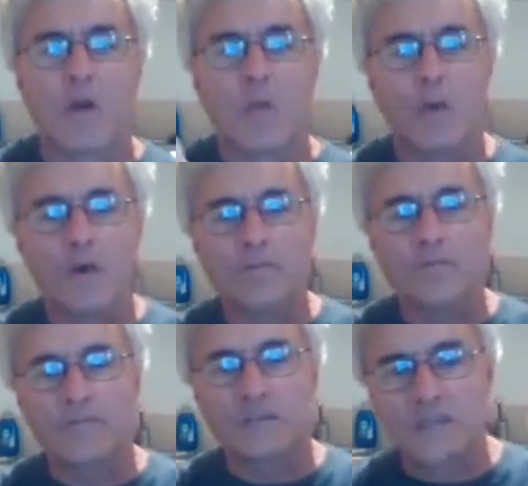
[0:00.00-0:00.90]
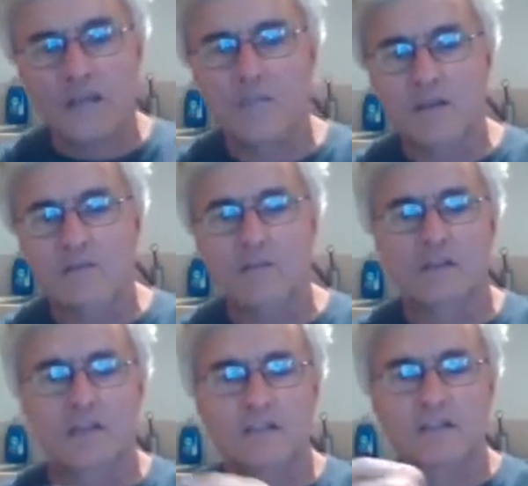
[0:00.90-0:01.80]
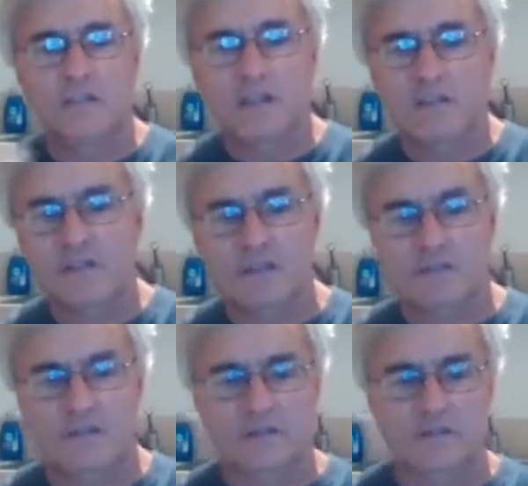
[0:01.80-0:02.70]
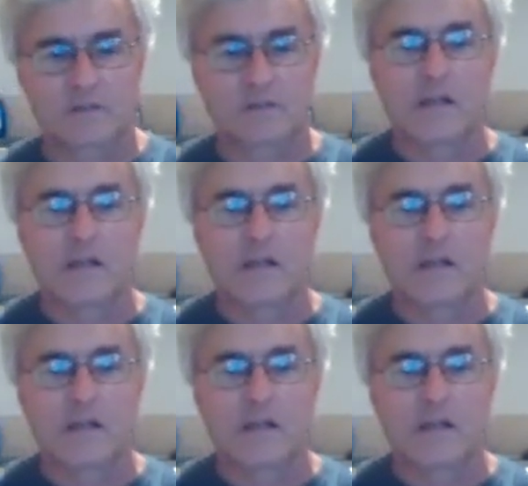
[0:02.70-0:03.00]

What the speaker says: one set of muscles against another set of muscles.